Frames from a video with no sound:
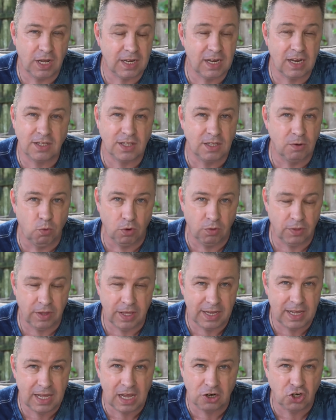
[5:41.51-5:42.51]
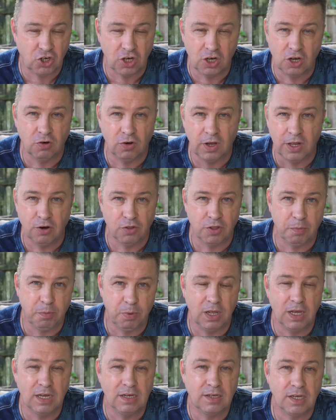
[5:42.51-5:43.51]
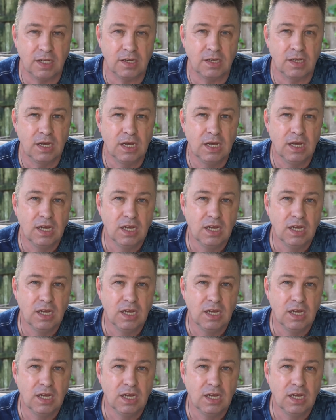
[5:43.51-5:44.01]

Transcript: I guess they want their cash to go in other places.